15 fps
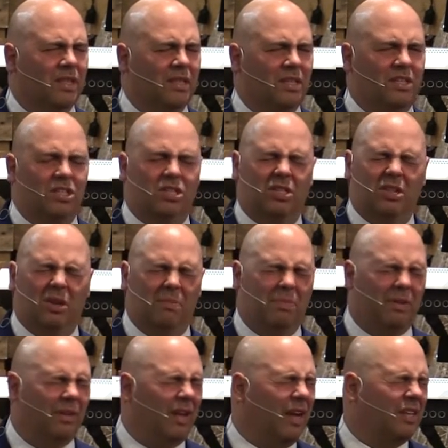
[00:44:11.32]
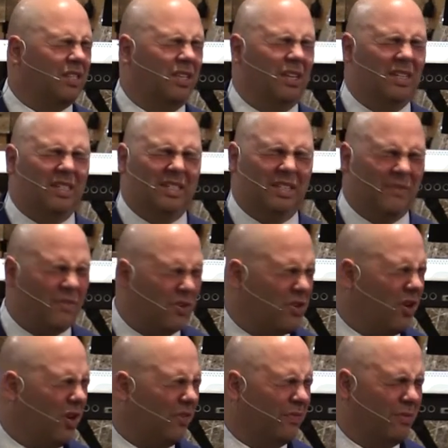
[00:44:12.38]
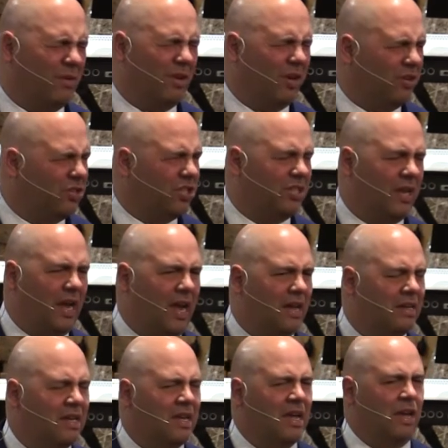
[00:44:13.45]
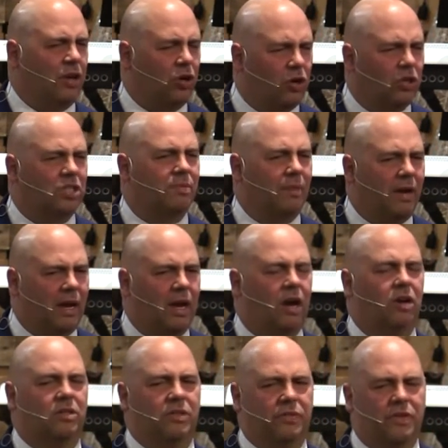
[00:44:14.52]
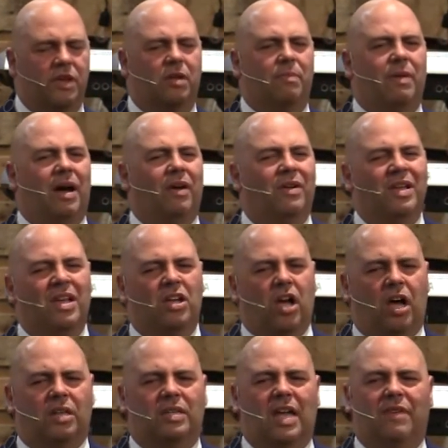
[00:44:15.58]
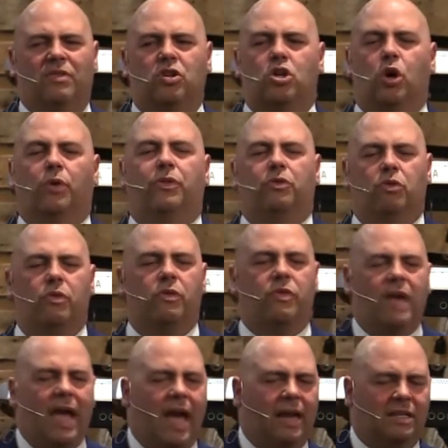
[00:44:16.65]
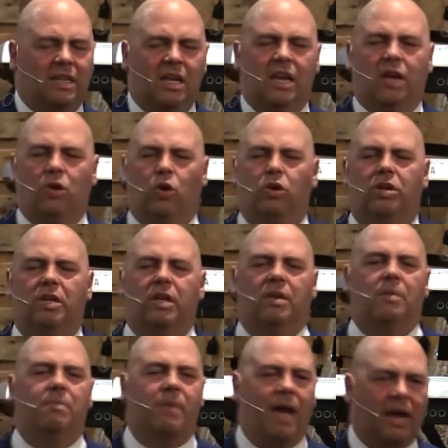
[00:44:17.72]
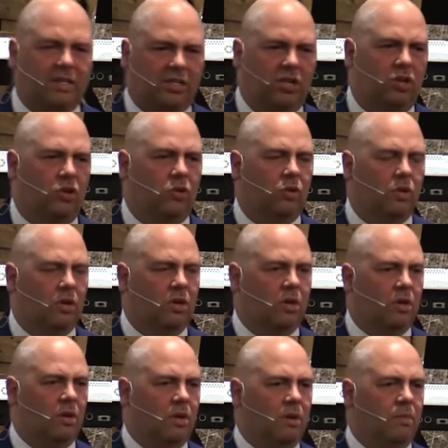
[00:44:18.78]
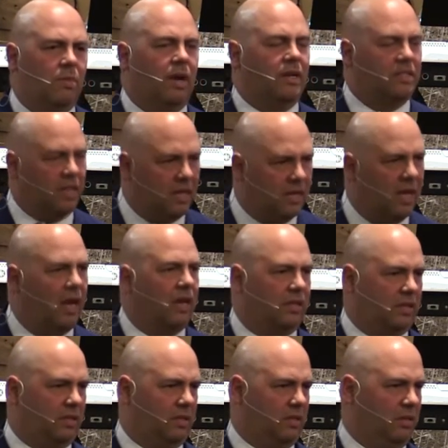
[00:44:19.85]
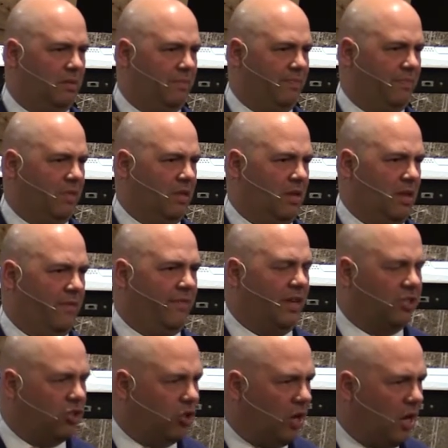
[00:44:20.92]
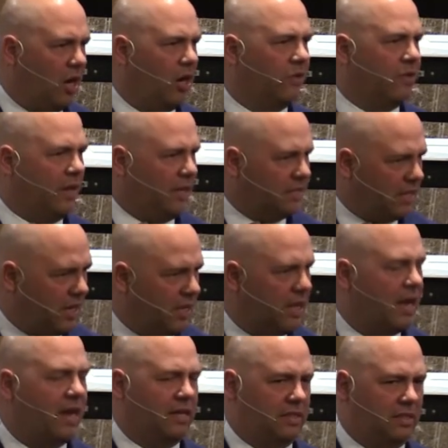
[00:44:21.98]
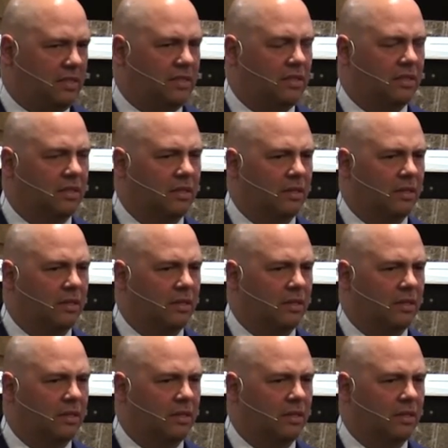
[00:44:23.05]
This is complex and is difficult for me to understand. It hurts my heart to think about us having to go through that in order to get him back to you. But I say yes. If that's your heart, then I say yes.